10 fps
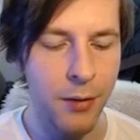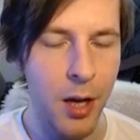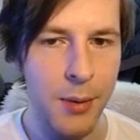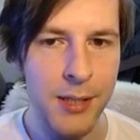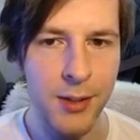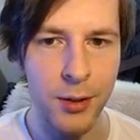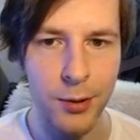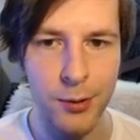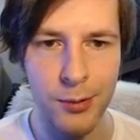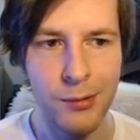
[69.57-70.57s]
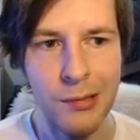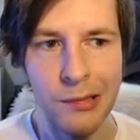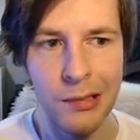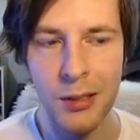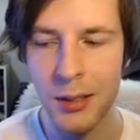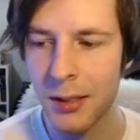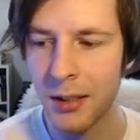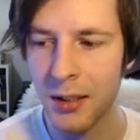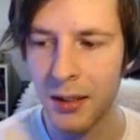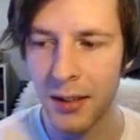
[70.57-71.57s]
lobby, so
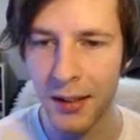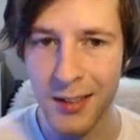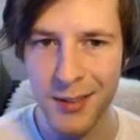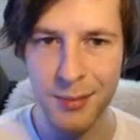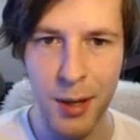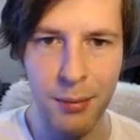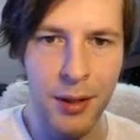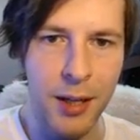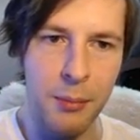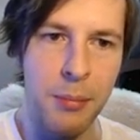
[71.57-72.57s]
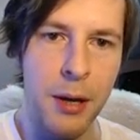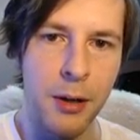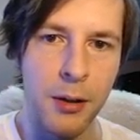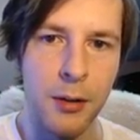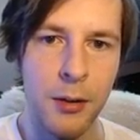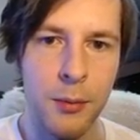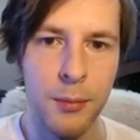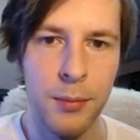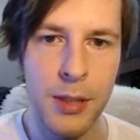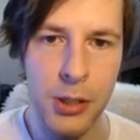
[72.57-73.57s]
uh, this is probably like a better
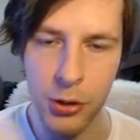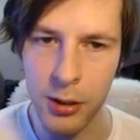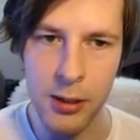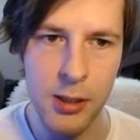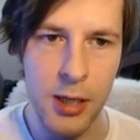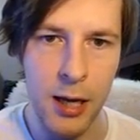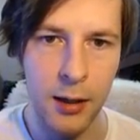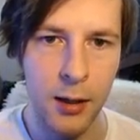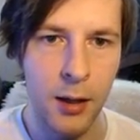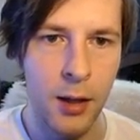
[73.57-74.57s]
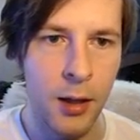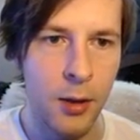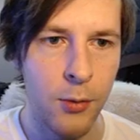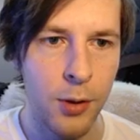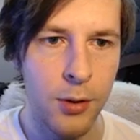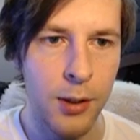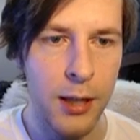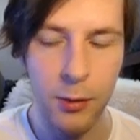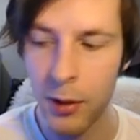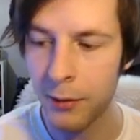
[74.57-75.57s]
potential unleashed deck. 43, and
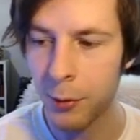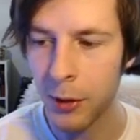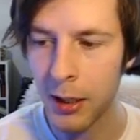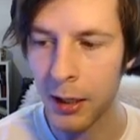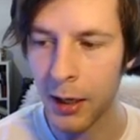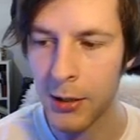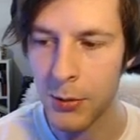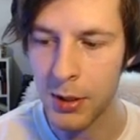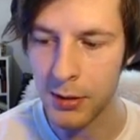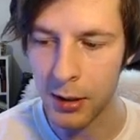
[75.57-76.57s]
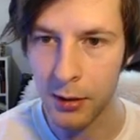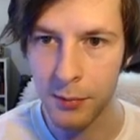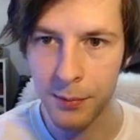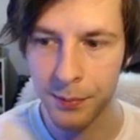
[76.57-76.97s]
they're running 49 cards, which is good.